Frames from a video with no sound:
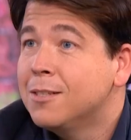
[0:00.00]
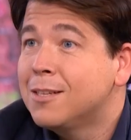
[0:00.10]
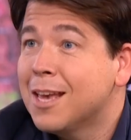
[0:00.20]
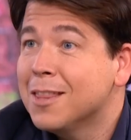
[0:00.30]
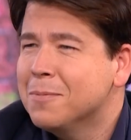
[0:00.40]

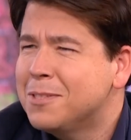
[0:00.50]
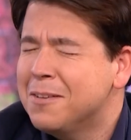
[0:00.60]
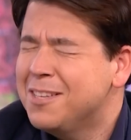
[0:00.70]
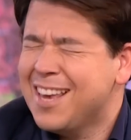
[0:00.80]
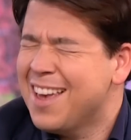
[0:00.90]
to get, them,
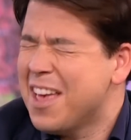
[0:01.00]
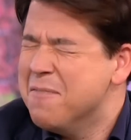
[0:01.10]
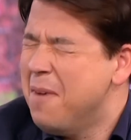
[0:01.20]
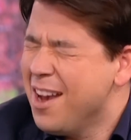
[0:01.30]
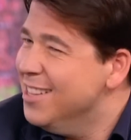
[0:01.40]
to get
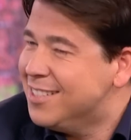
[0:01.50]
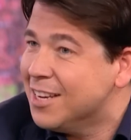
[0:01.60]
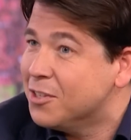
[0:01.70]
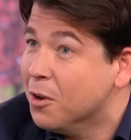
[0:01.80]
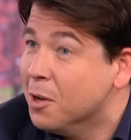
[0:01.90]
that
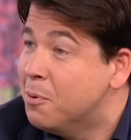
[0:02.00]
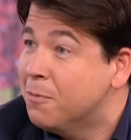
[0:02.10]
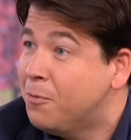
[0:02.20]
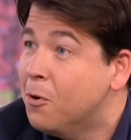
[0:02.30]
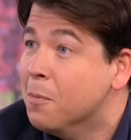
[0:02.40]
mindset on and
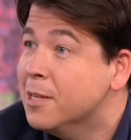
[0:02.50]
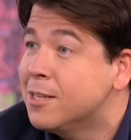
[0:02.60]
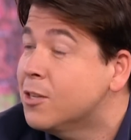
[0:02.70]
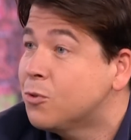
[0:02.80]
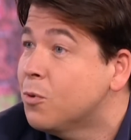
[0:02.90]
perform. It's
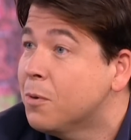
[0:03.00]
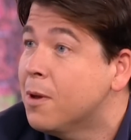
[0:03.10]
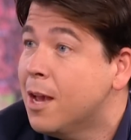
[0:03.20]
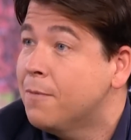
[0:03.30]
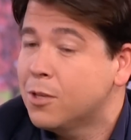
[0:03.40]
an extraordinary
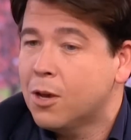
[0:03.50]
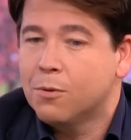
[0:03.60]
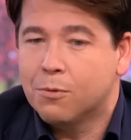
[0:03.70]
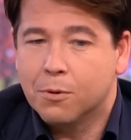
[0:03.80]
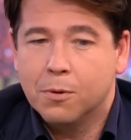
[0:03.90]
what they have to
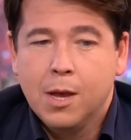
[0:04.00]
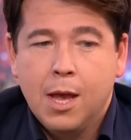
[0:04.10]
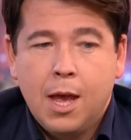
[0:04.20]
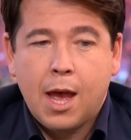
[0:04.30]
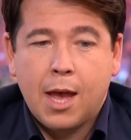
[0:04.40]
go through.
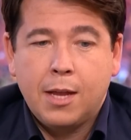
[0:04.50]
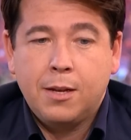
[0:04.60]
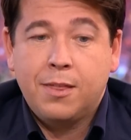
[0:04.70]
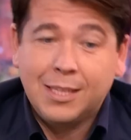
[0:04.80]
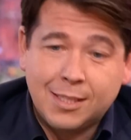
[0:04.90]

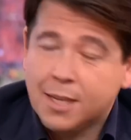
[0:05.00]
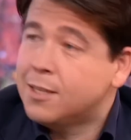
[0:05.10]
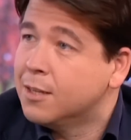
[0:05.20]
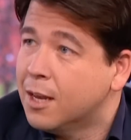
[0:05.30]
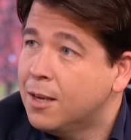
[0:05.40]
And this
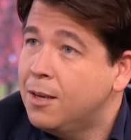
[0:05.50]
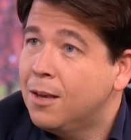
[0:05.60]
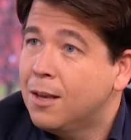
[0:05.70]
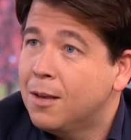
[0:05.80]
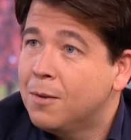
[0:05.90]

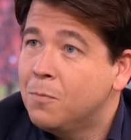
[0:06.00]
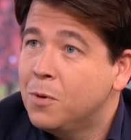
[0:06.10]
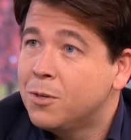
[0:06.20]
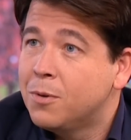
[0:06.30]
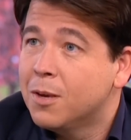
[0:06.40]
Saturday, um,
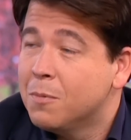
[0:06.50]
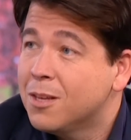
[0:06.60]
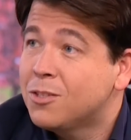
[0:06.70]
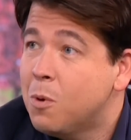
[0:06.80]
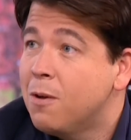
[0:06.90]
we're doing it with
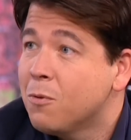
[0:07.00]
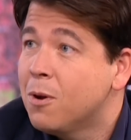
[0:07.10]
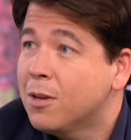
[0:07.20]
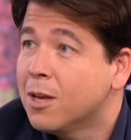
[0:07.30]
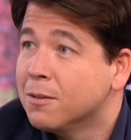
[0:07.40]
a
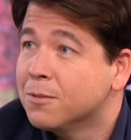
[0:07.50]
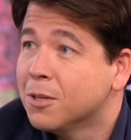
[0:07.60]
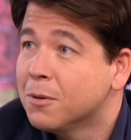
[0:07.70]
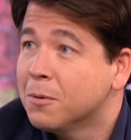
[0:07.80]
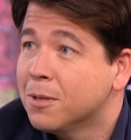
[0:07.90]
twelve-year-old girl. So